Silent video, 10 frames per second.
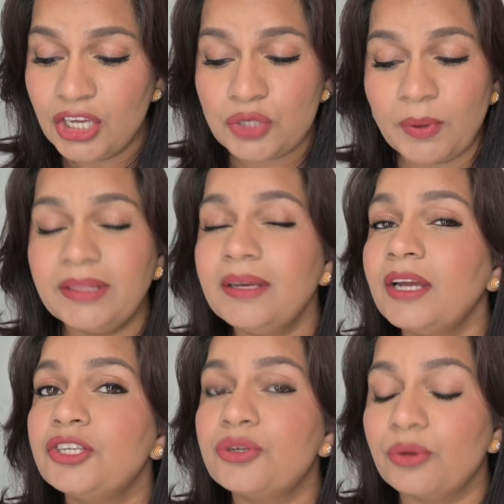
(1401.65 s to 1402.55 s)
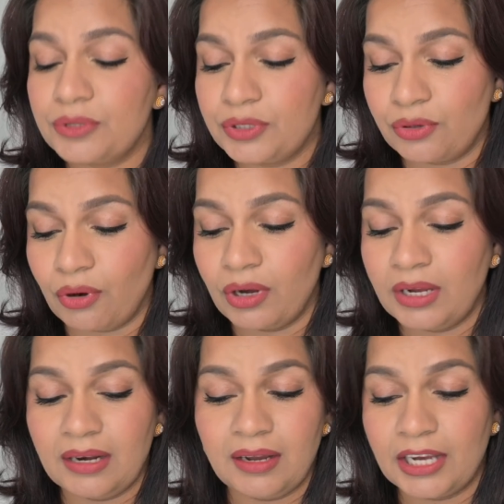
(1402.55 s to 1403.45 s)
So I think I chose the wrong color.